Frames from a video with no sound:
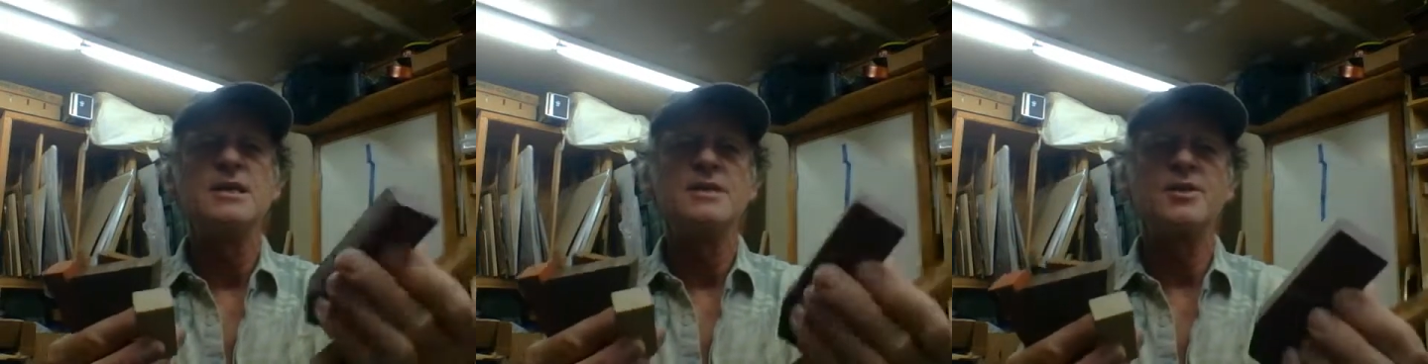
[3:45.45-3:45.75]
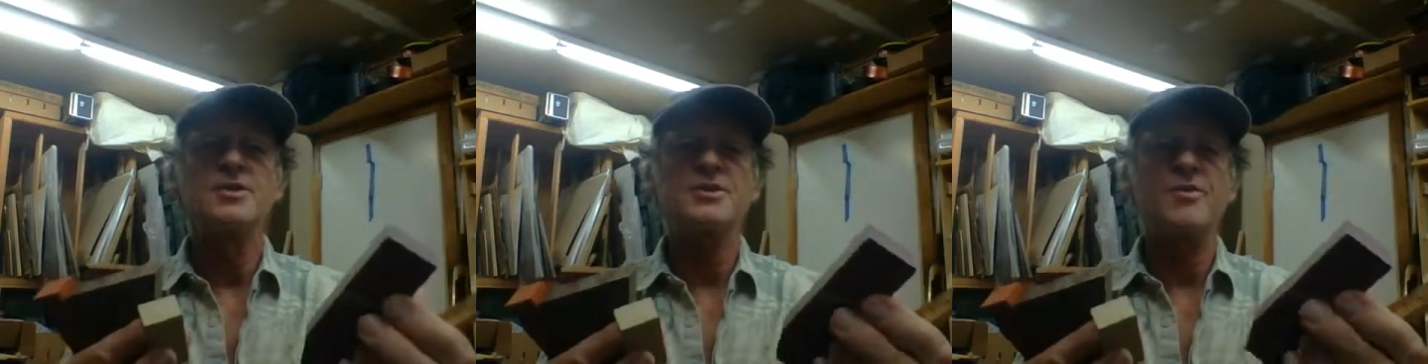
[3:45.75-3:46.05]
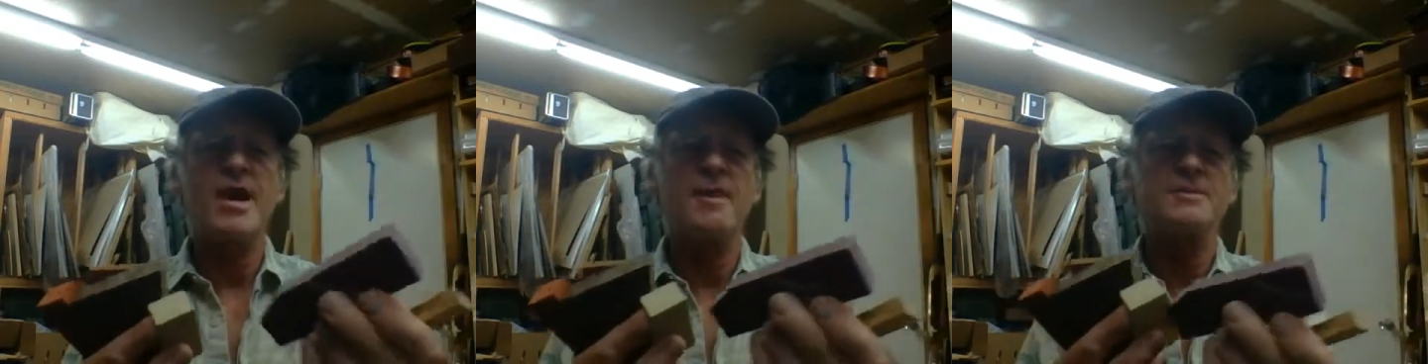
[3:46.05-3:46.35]
these little
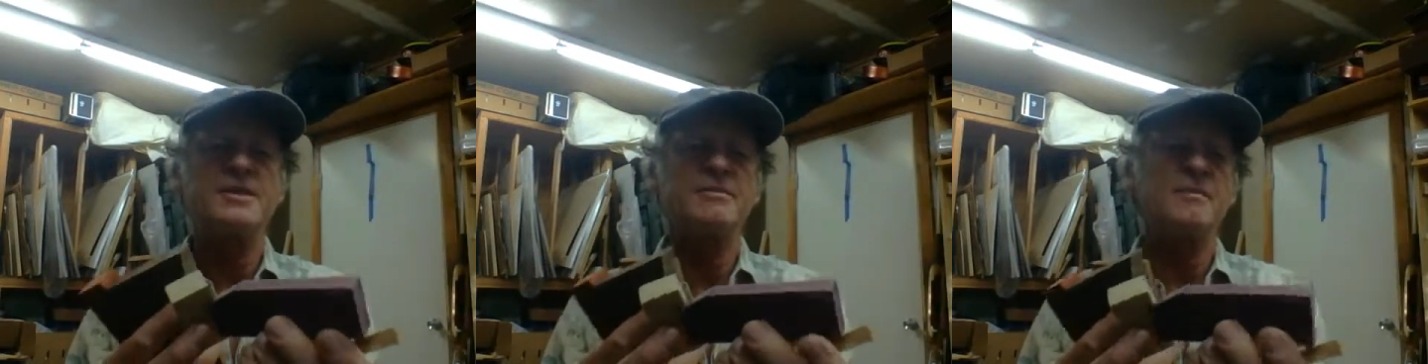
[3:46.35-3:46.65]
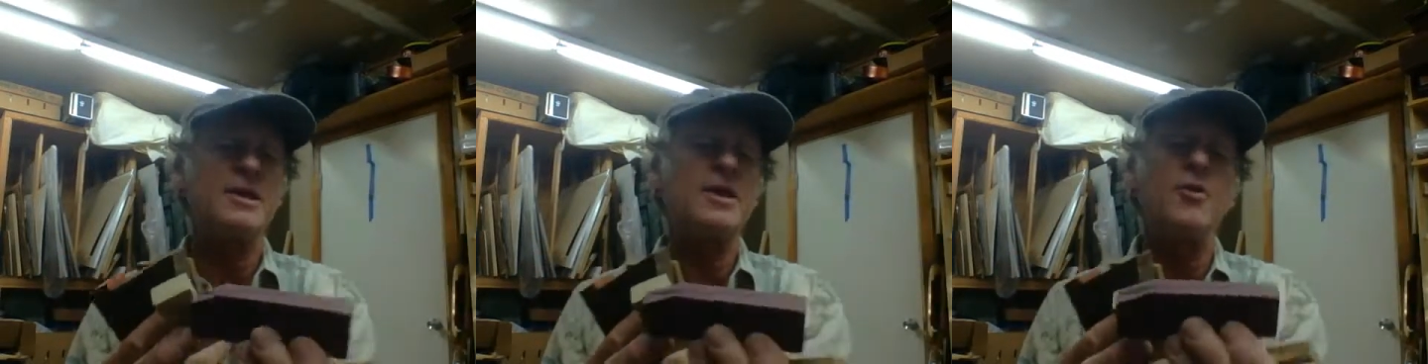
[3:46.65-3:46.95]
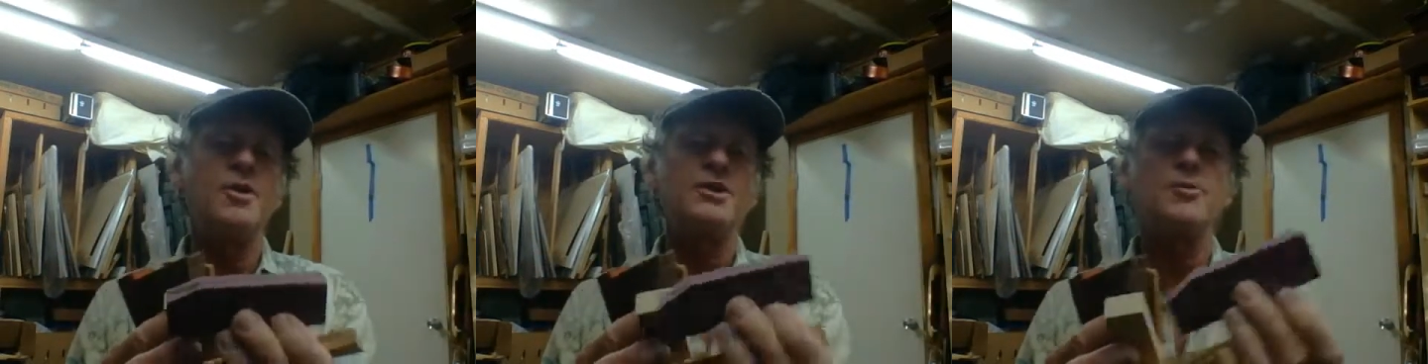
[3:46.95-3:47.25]
scraps. I
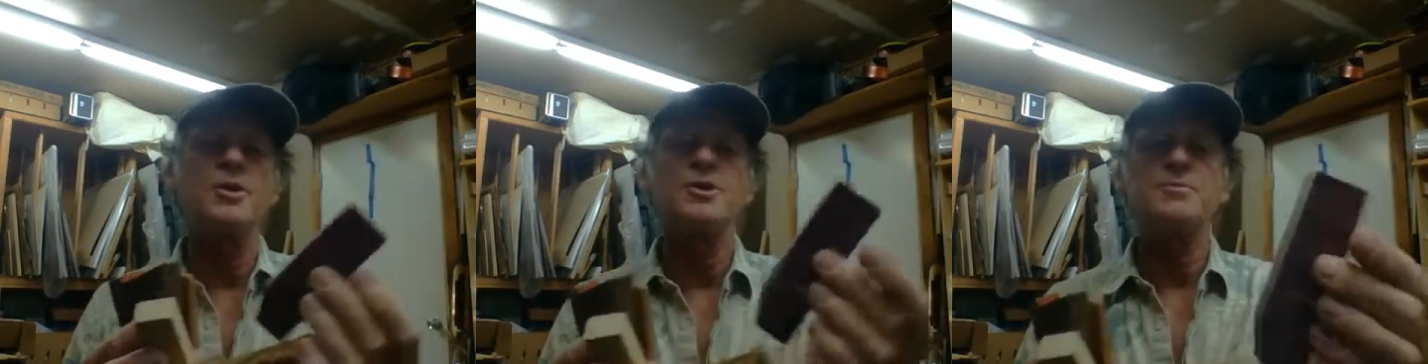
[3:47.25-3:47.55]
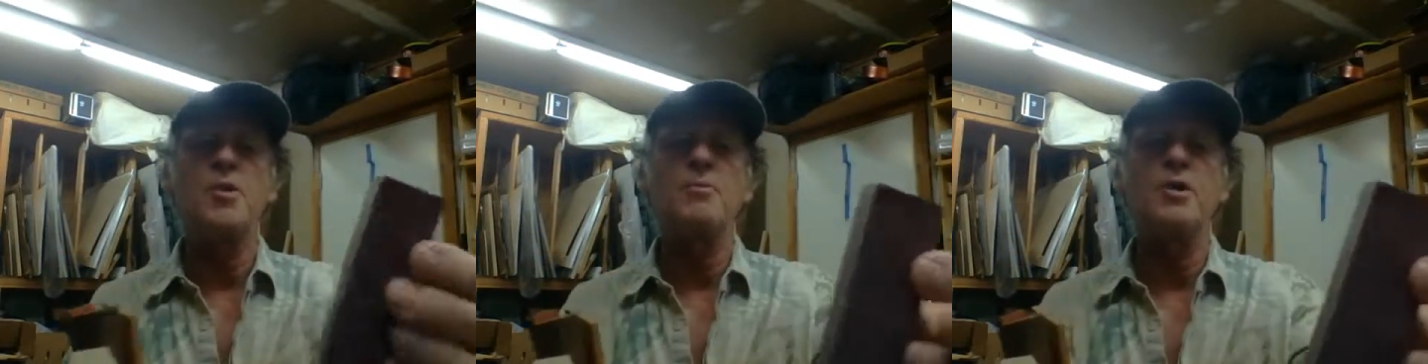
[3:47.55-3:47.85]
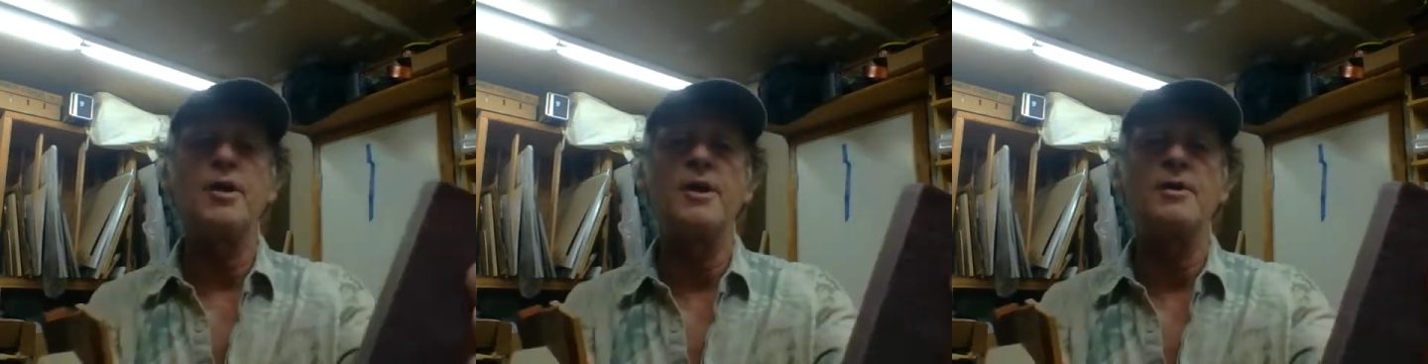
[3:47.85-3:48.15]
know this one is
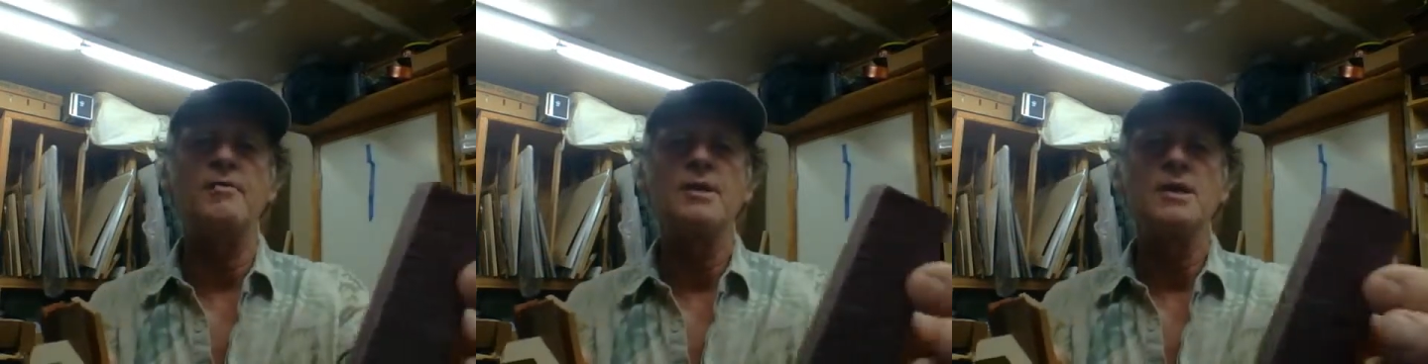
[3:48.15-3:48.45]
Purple Heart.